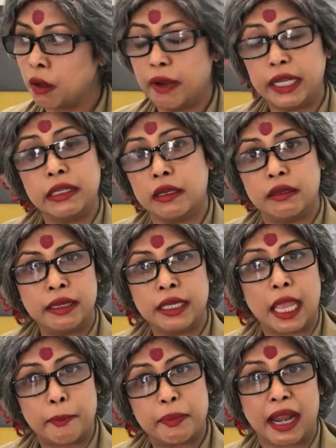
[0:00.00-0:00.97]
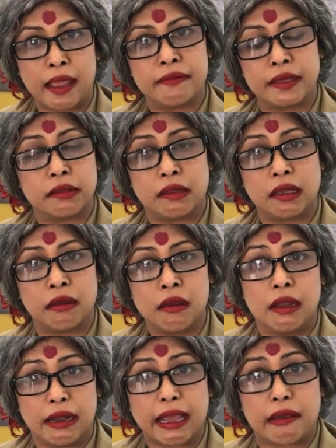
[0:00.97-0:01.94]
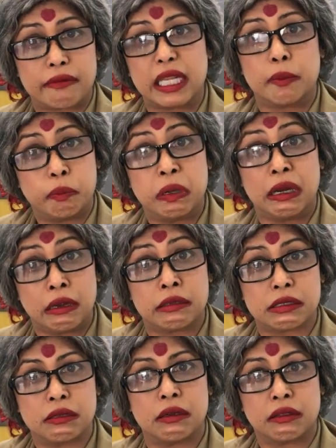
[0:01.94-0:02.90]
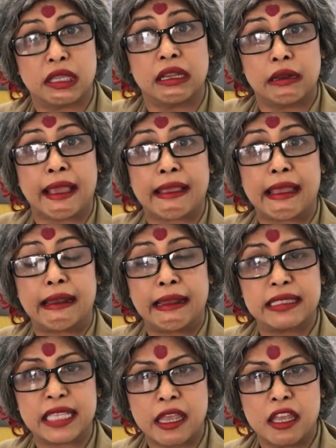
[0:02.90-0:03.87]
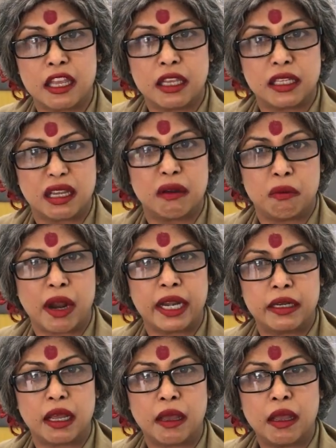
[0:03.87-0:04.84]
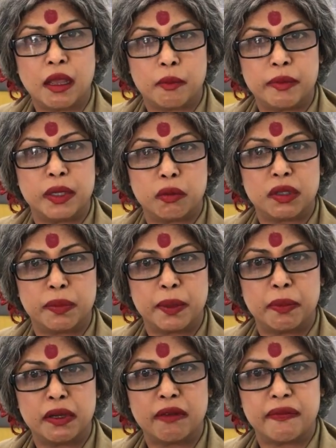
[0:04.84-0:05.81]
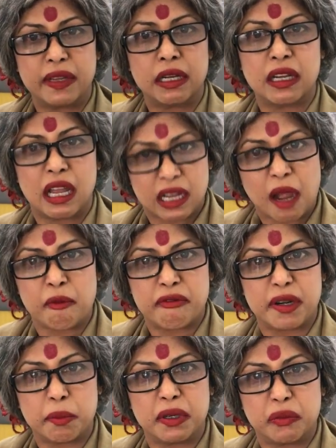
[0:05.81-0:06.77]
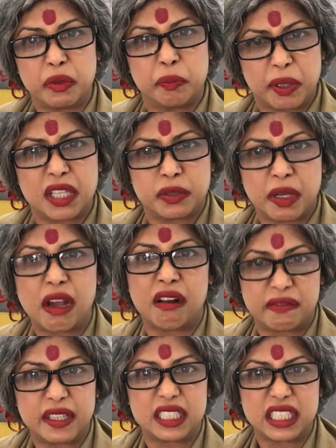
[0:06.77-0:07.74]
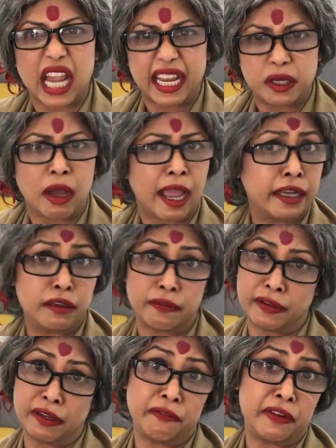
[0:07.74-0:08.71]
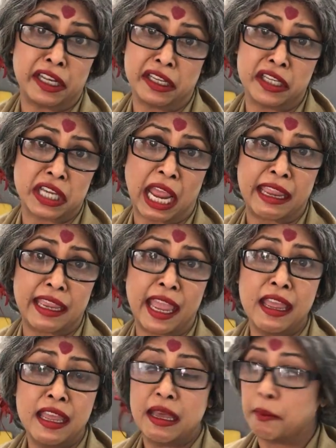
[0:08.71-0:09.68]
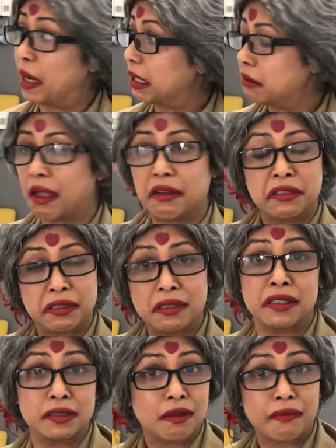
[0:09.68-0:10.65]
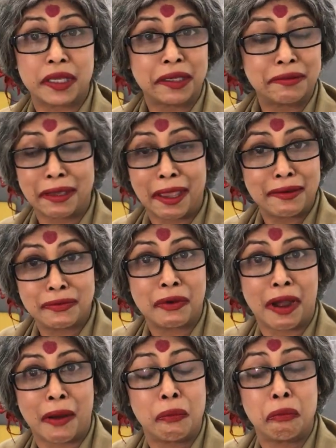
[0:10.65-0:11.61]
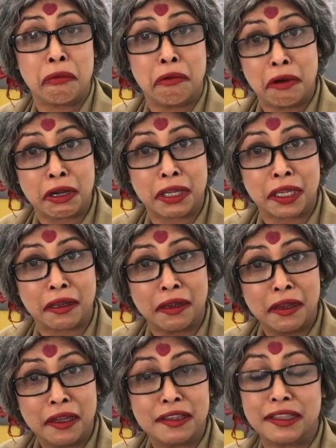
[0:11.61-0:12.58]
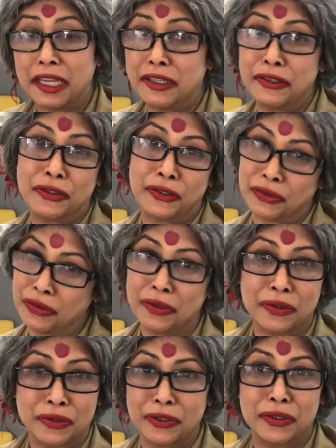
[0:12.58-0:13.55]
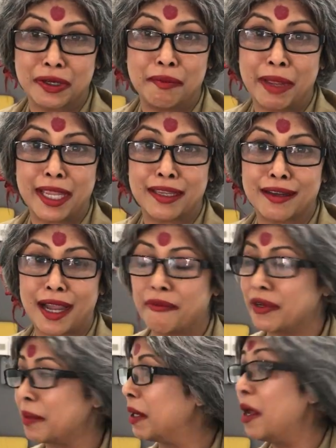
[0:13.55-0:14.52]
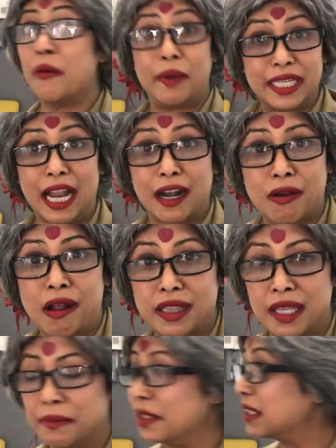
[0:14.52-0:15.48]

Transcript: When you're doing a private thing, like a very personal thing, like a laser, you want to be with people you feel comfortable with, because we all feel shy too. I do feel very shy, yeah. But the children of the year who are working, they're too good to make you comfortable. Wait, I'll call them.